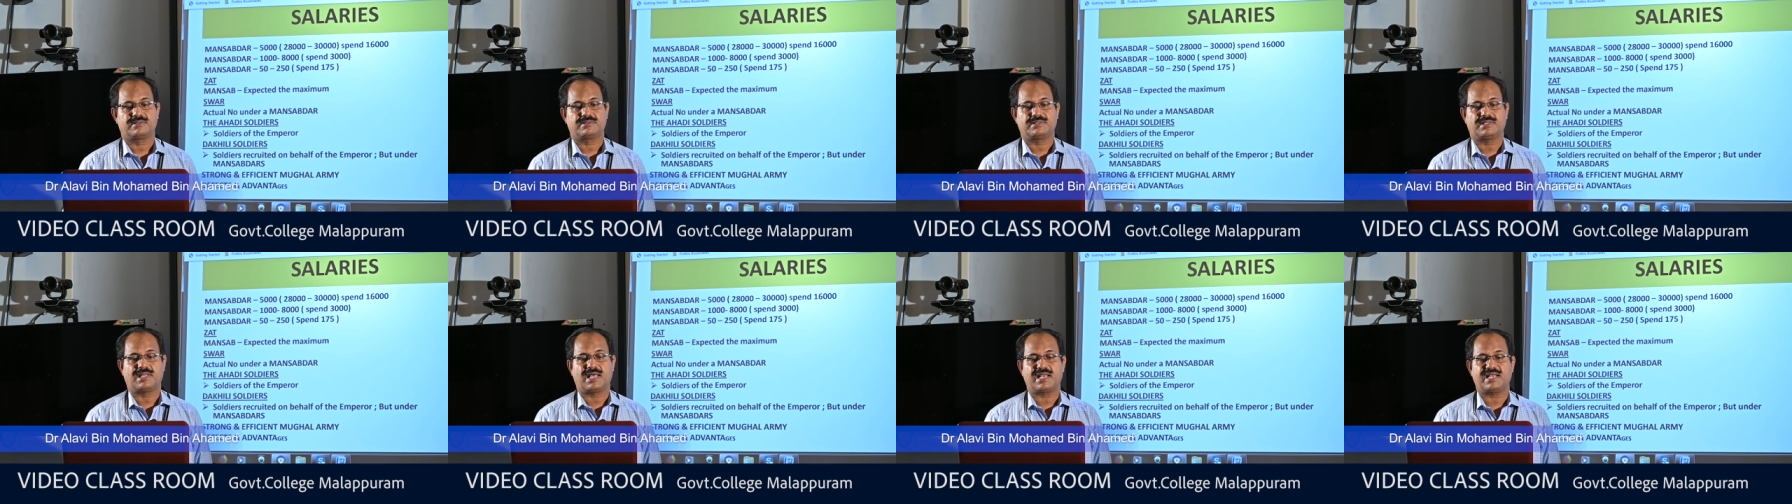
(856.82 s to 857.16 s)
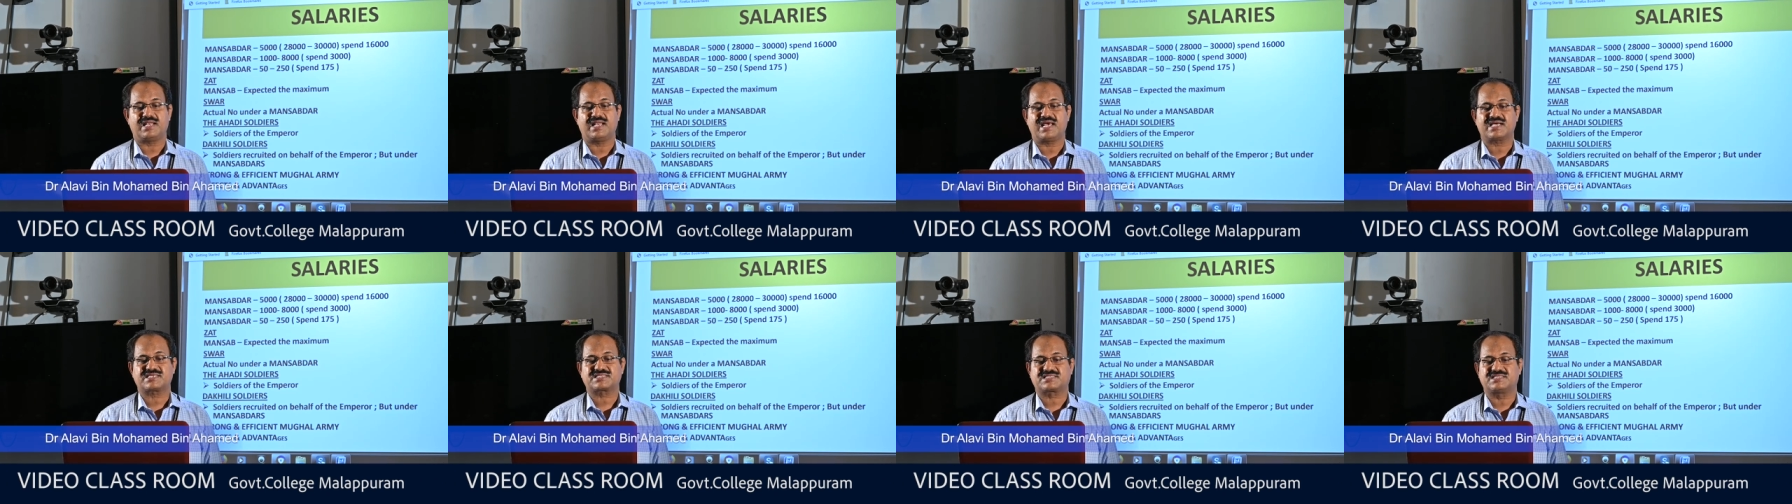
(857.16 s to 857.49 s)

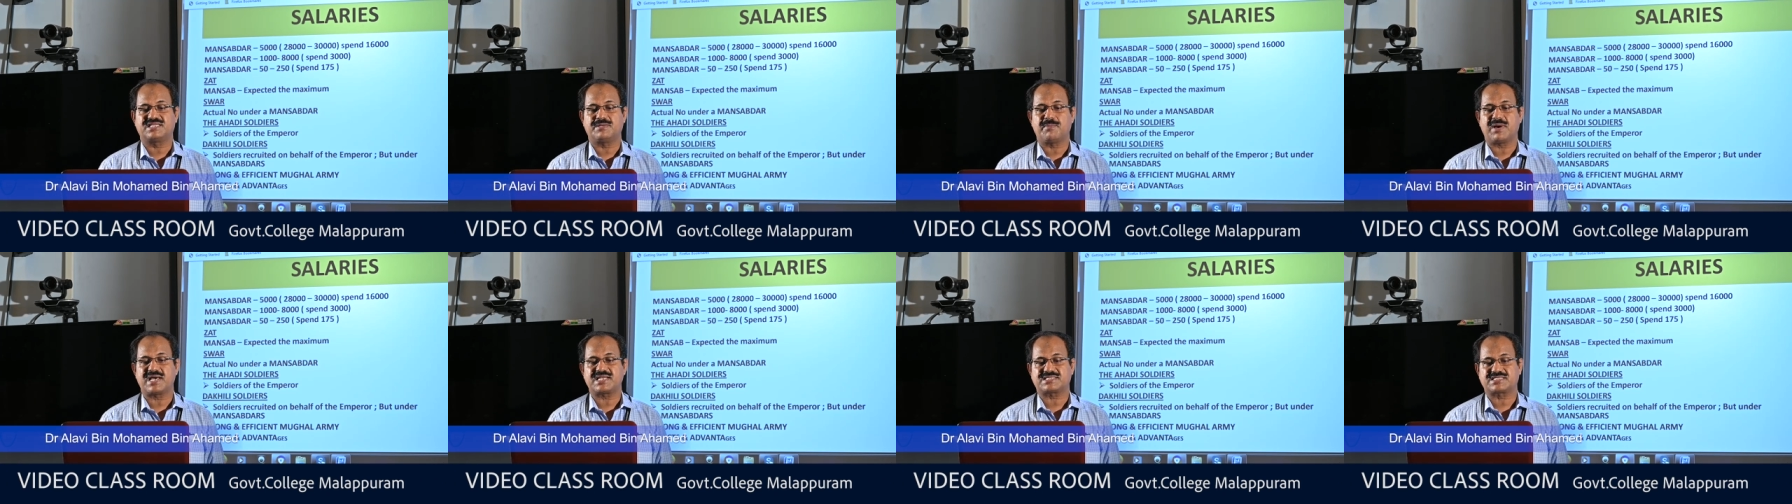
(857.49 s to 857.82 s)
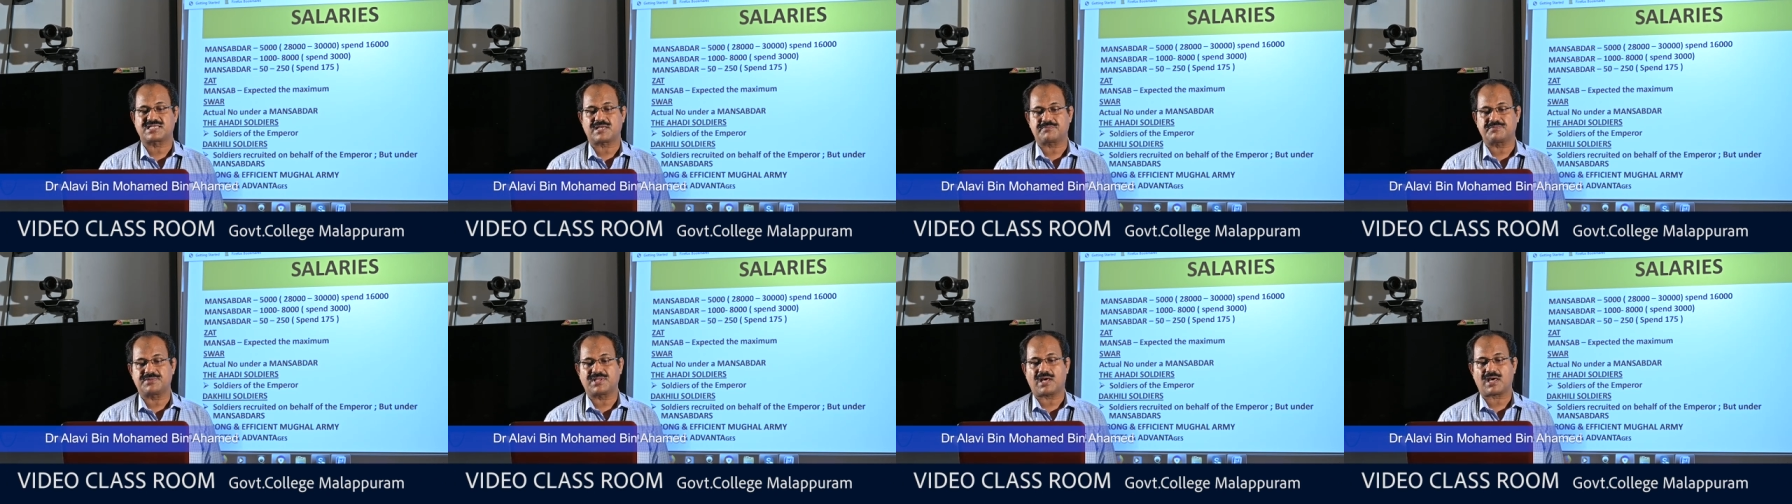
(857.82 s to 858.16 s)
Then next the
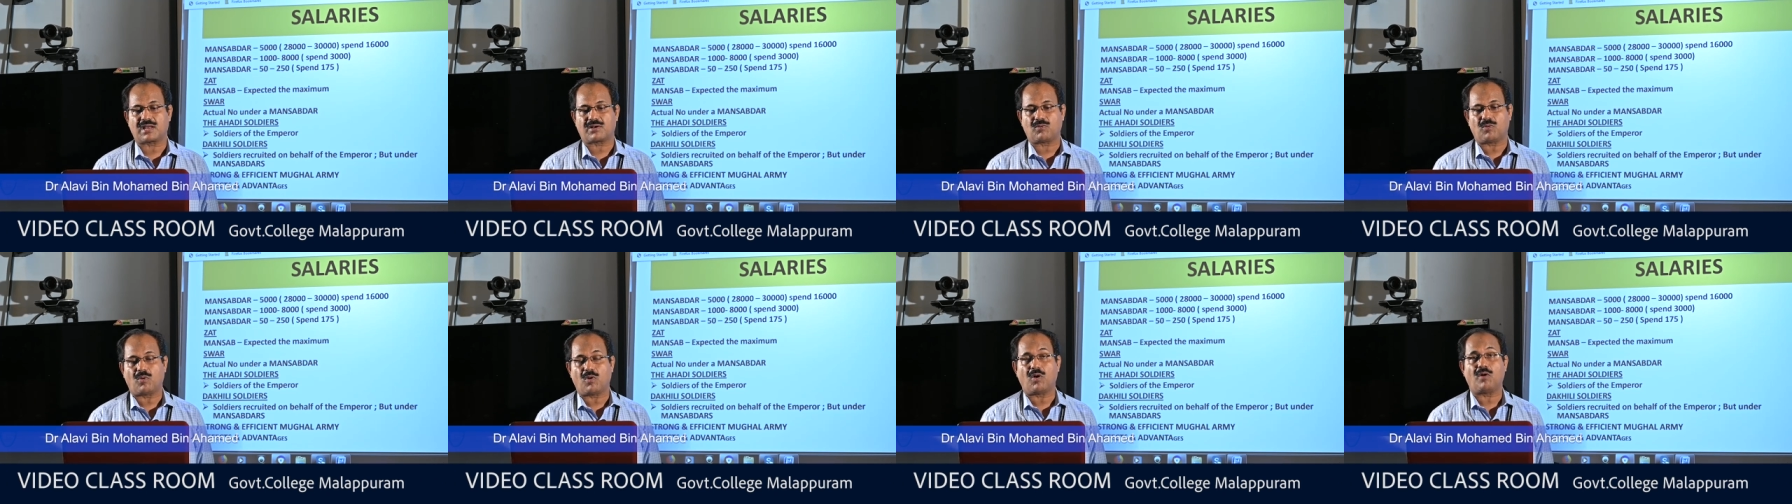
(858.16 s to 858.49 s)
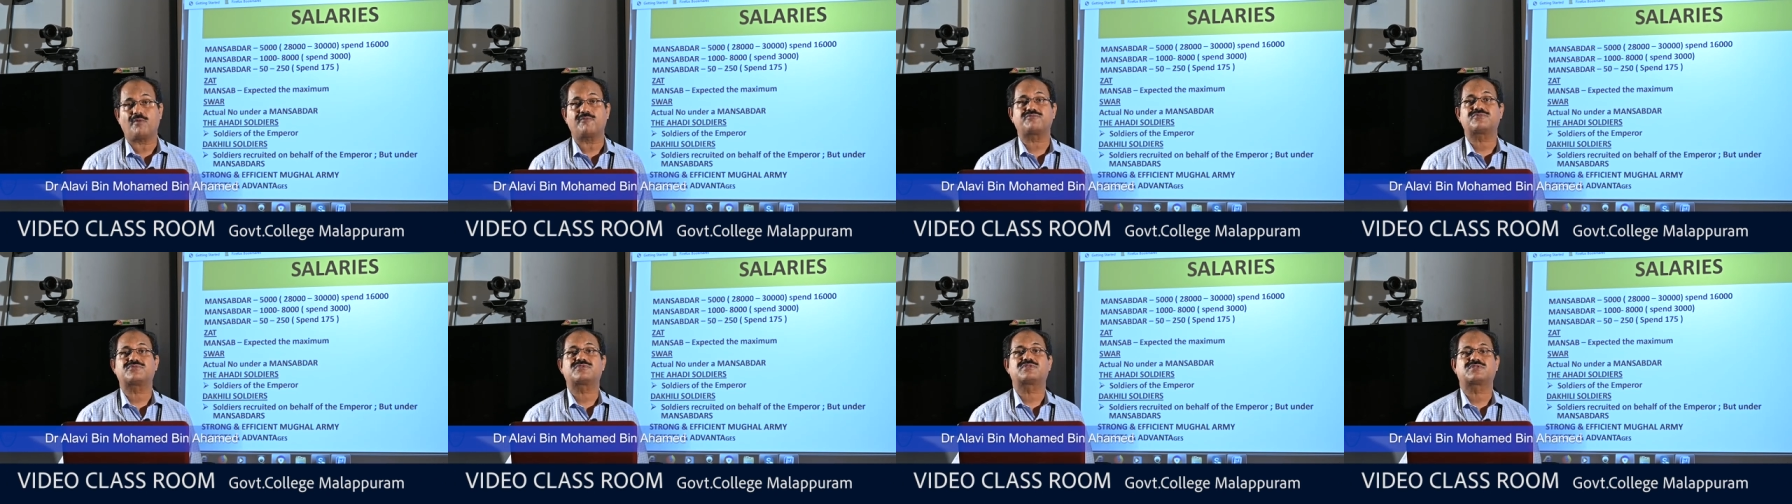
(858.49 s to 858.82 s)
Mansabdar
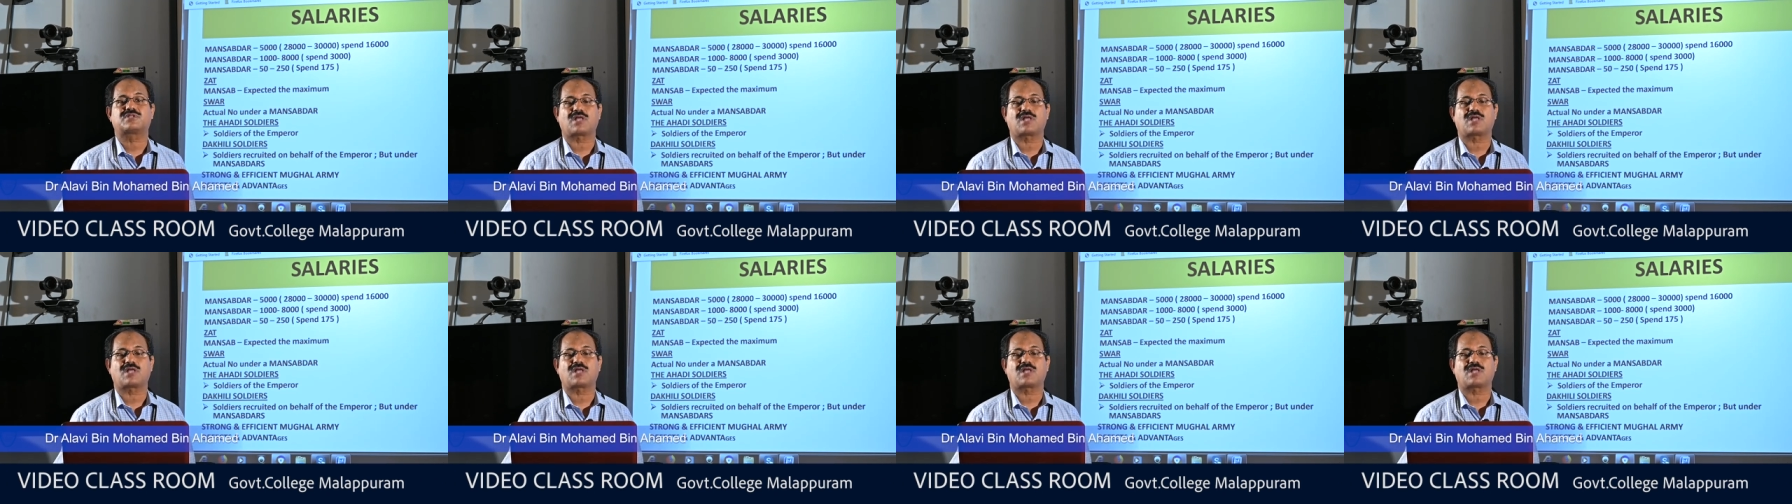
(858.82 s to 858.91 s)
of